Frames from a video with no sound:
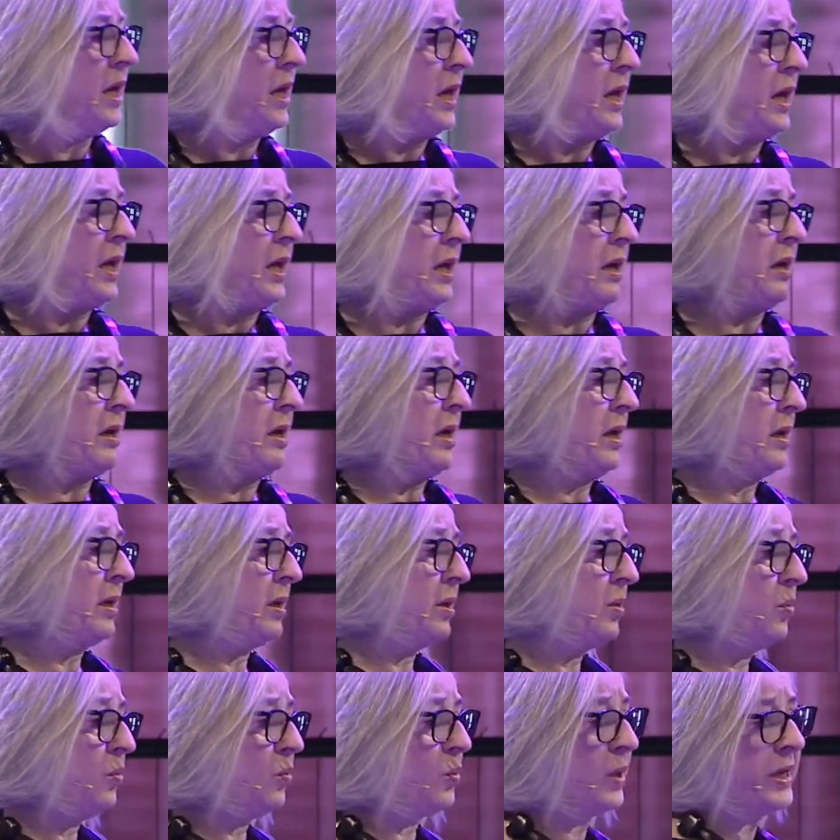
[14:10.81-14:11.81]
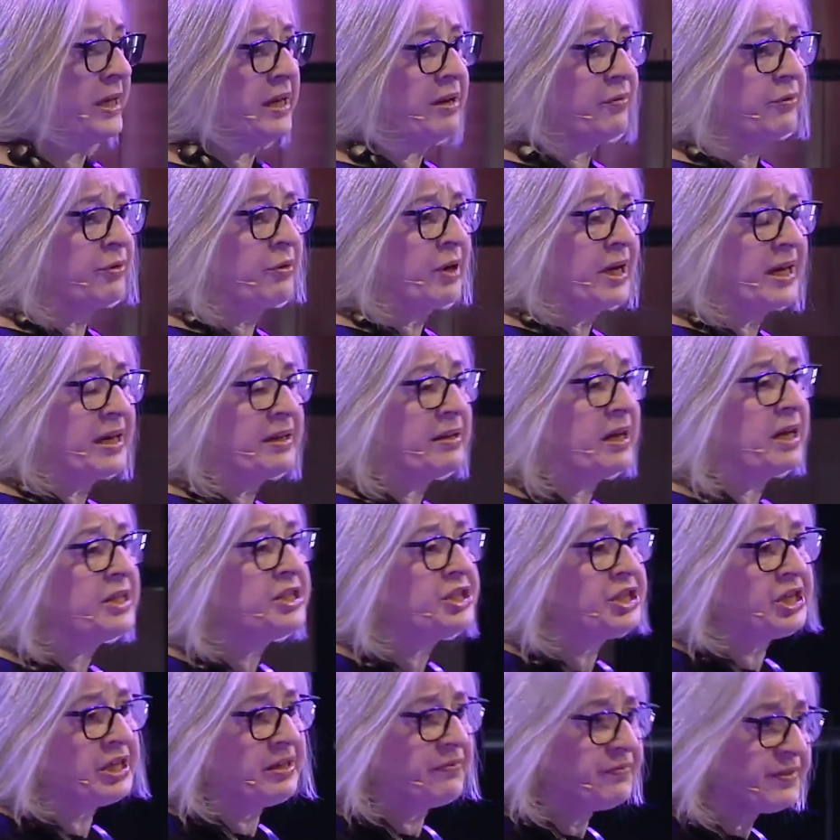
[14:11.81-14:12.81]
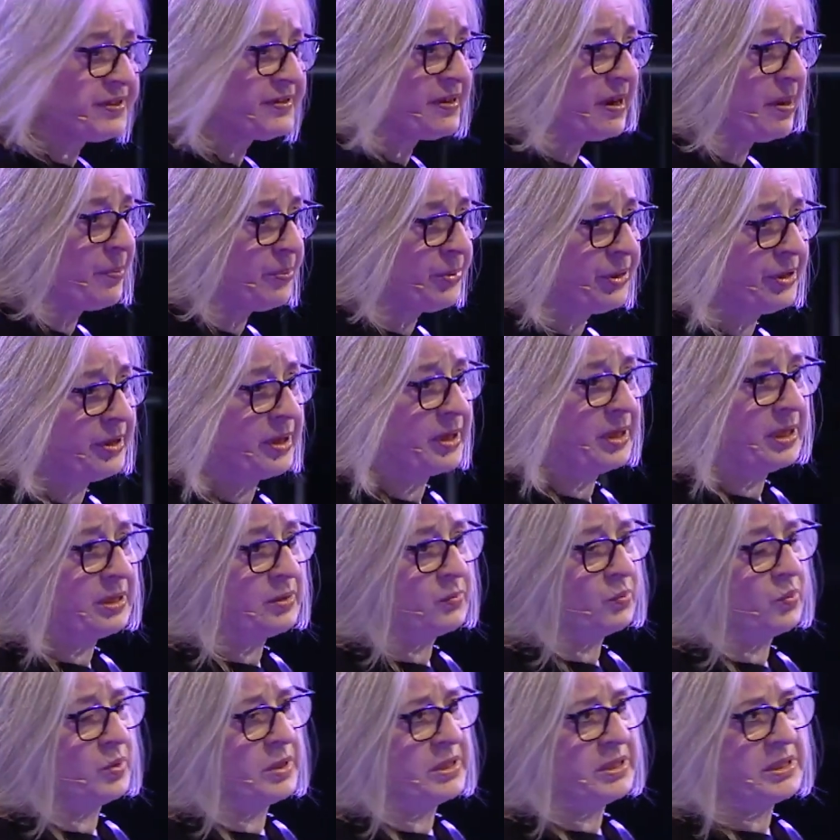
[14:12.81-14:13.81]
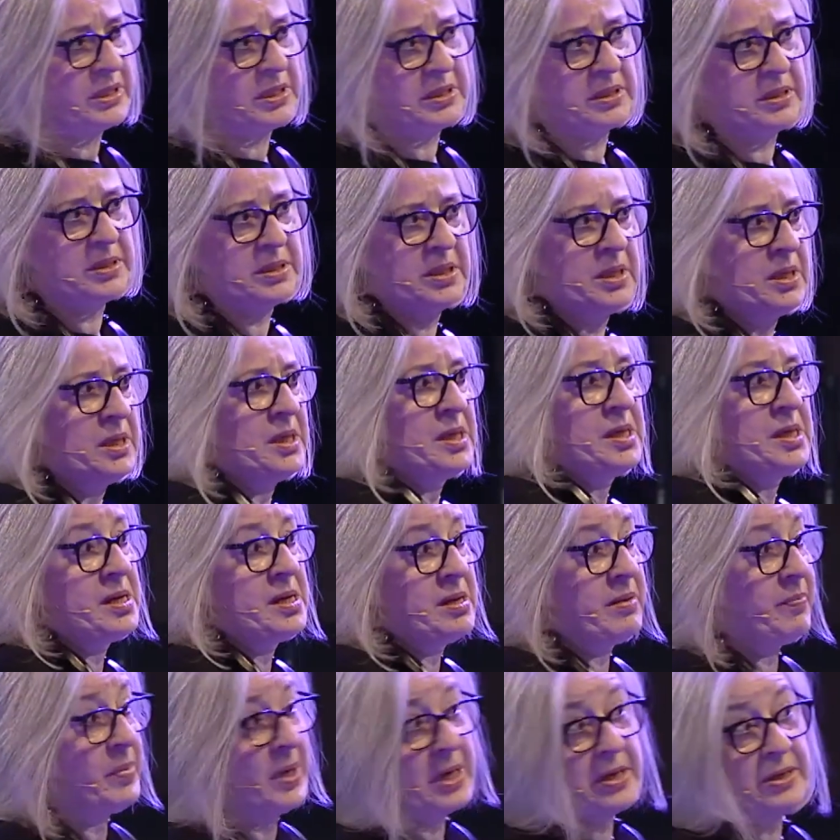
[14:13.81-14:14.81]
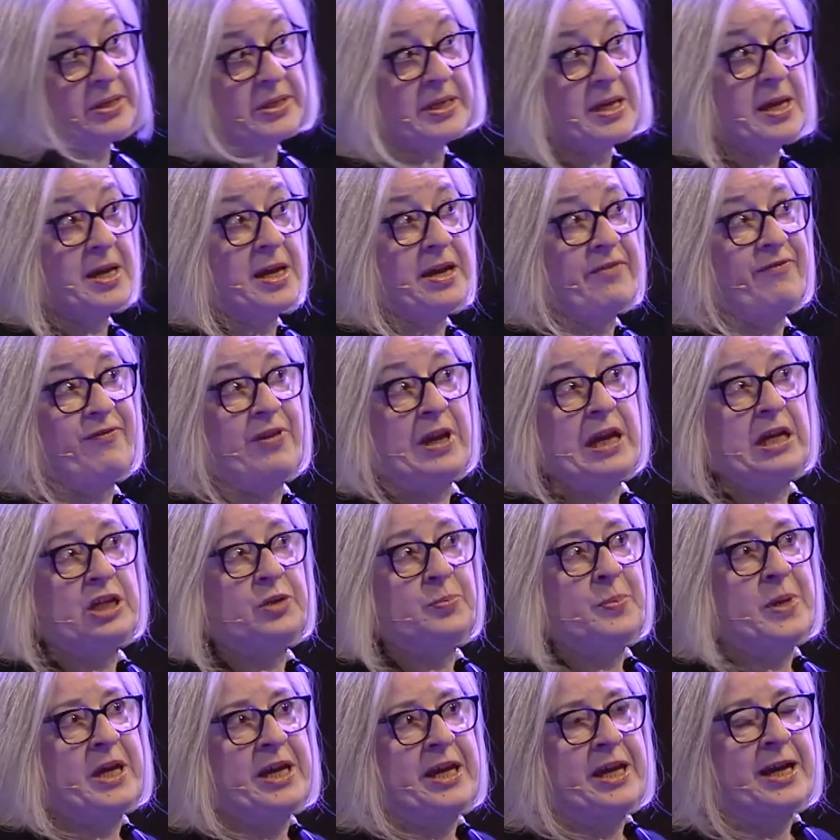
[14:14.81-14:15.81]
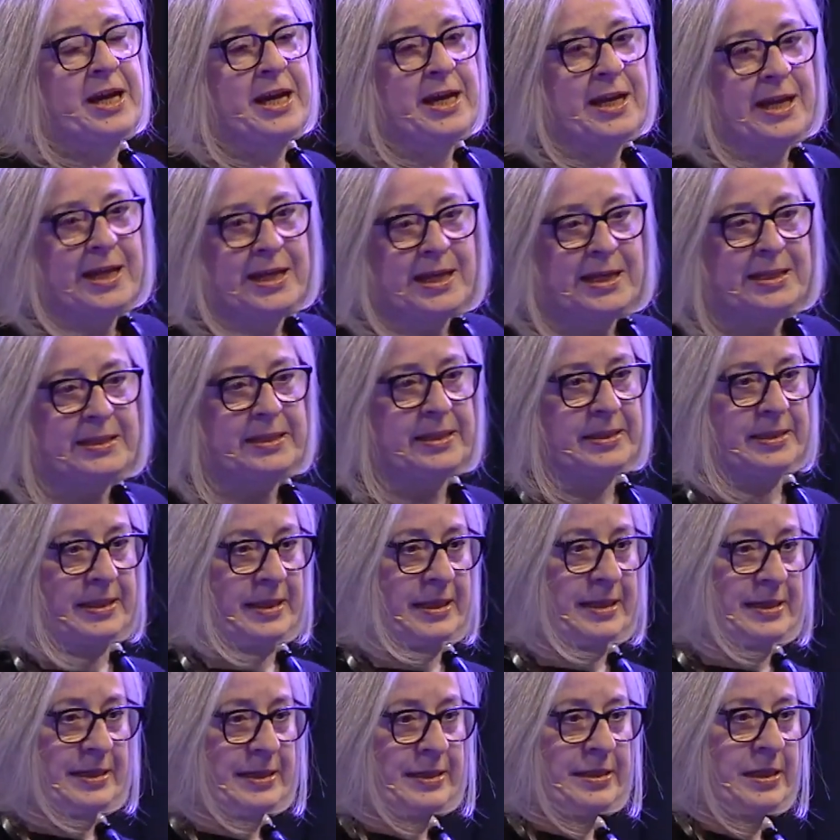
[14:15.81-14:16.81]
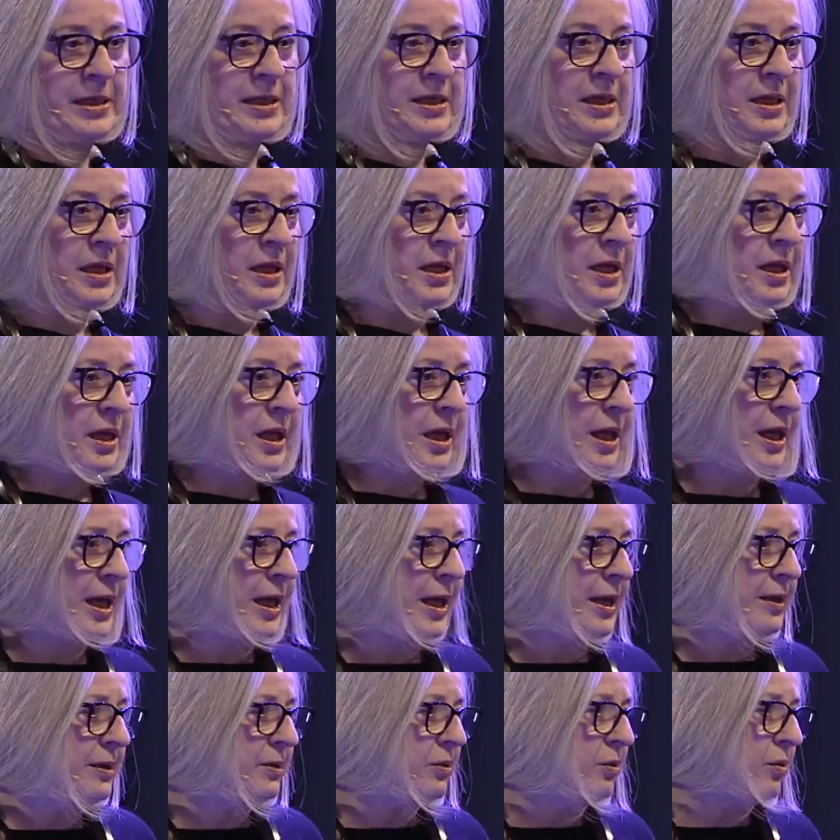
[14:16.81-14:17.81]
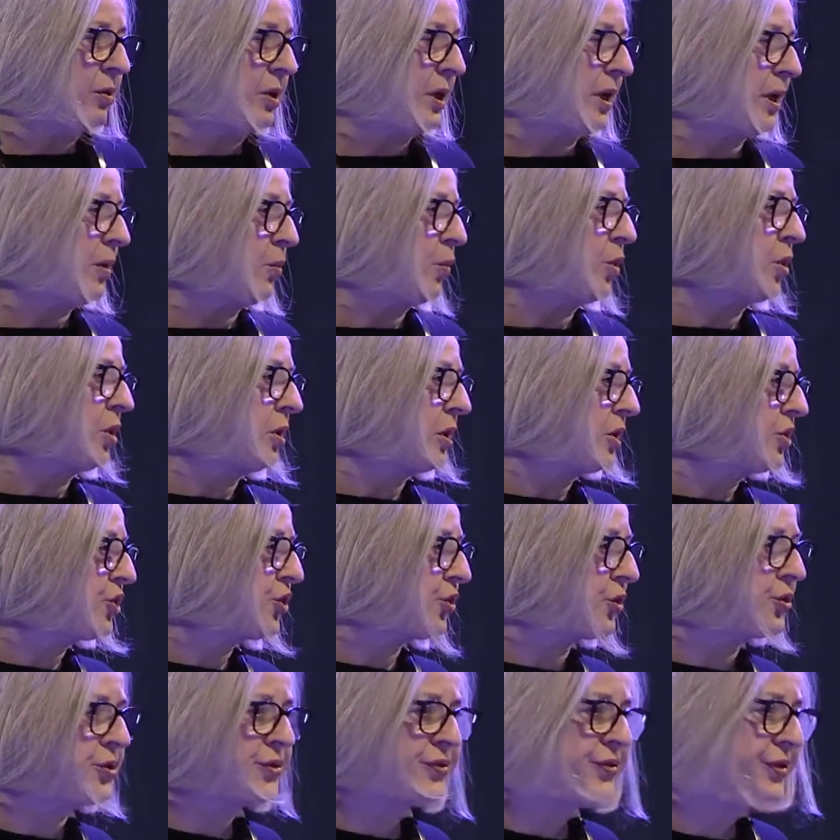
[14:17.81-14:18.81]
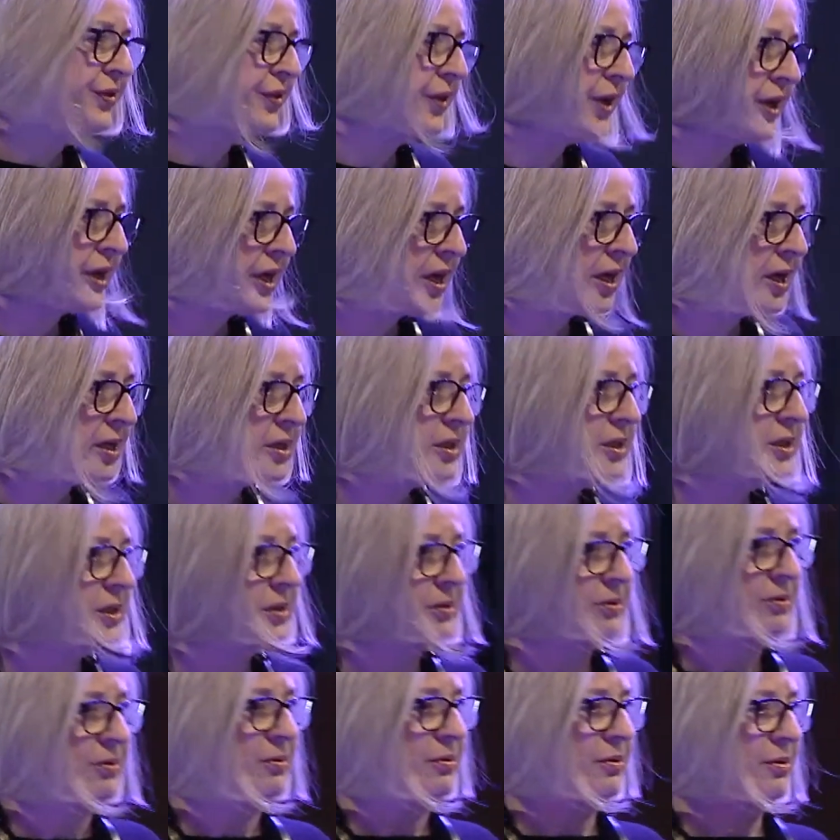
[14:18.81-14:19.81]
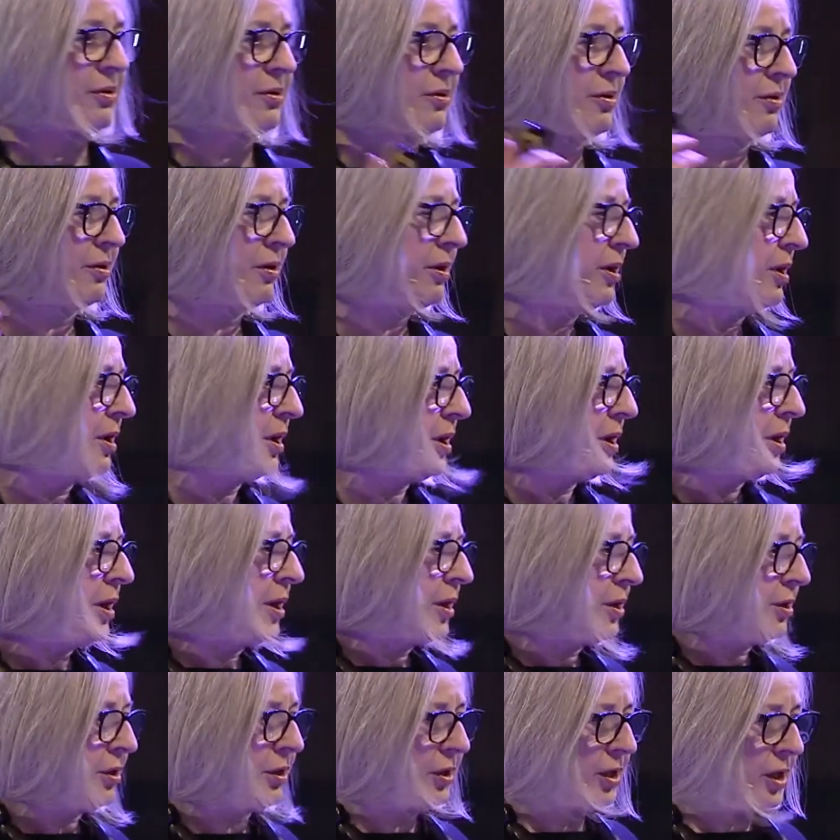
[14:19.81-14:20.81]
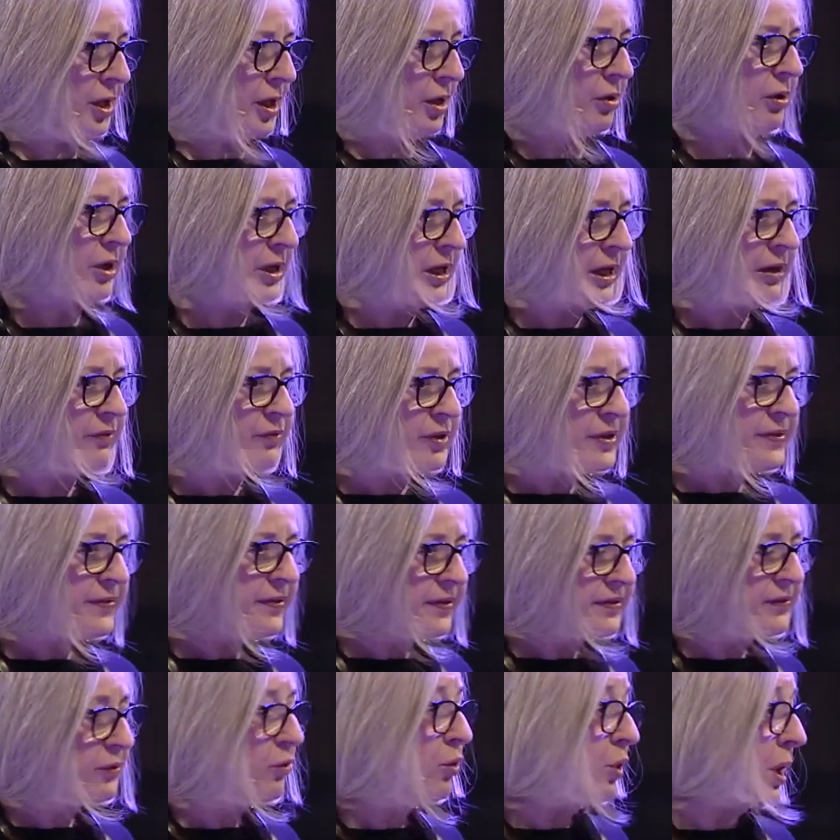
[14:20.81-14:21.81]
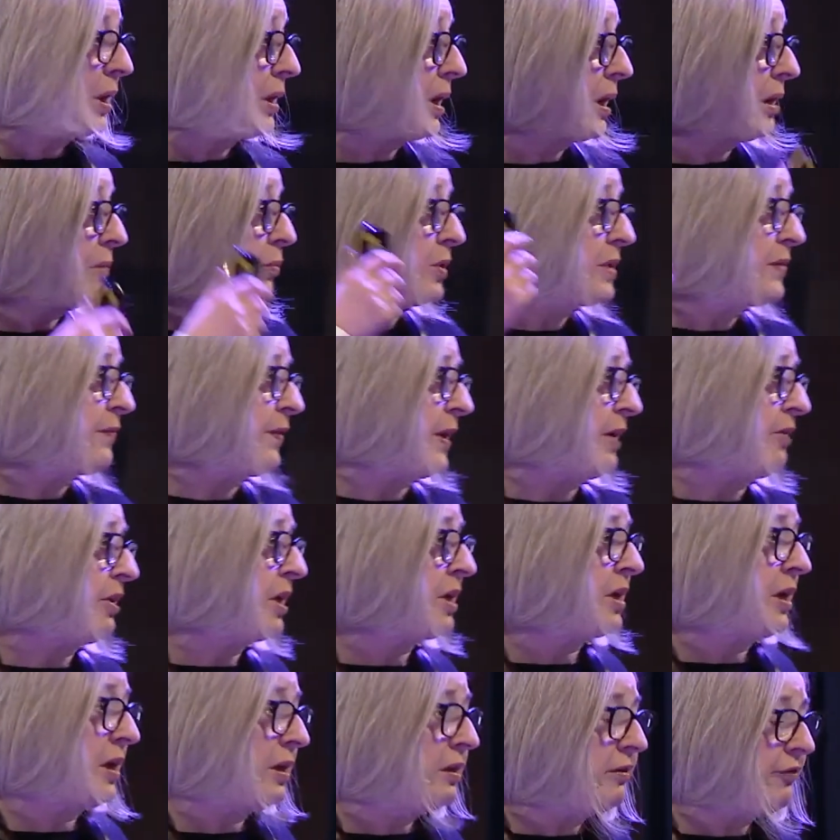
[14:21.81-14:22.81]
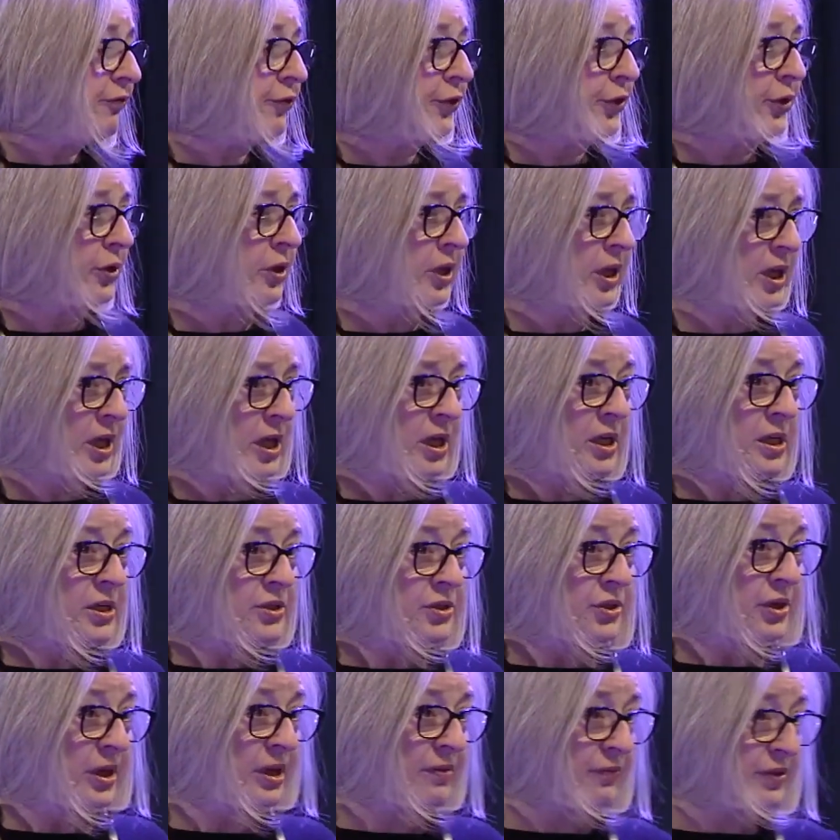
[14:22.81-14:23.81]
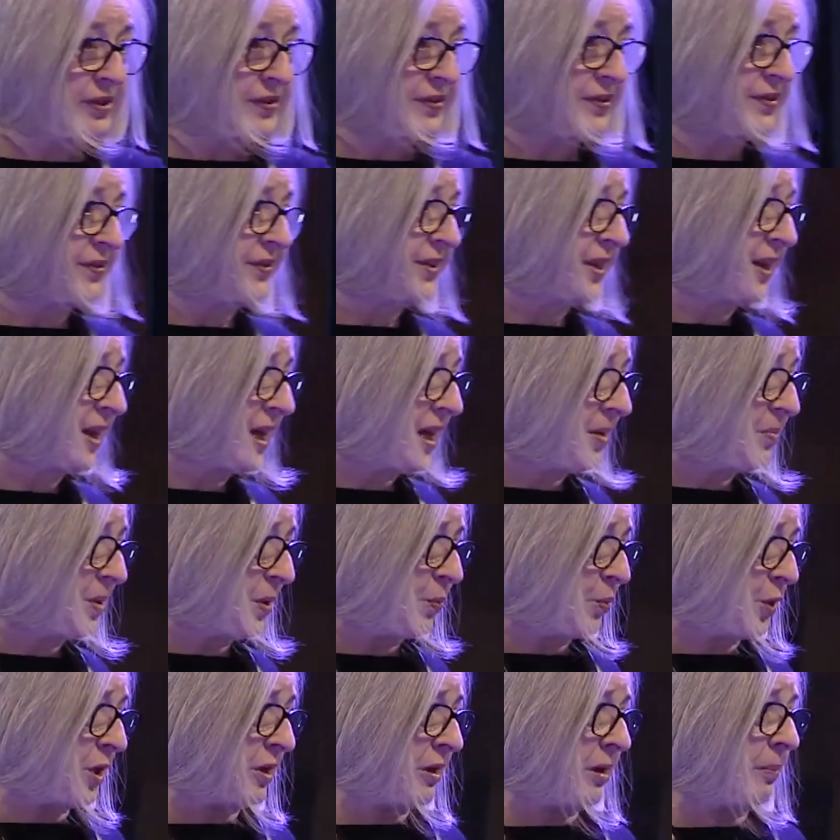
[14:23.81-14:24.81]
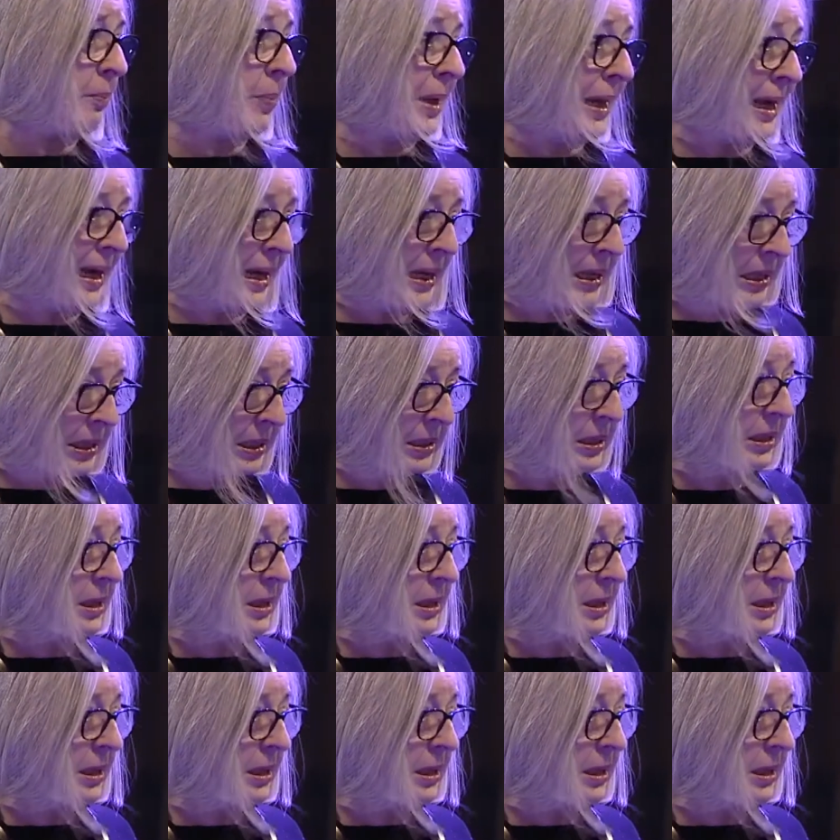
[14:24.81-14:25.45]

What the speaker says: Whenever I achieved something, it was because I flashed my eyelids or I wore a short skirt, or and ever since, or I was very colorful. So ever since then, I've been wearing black.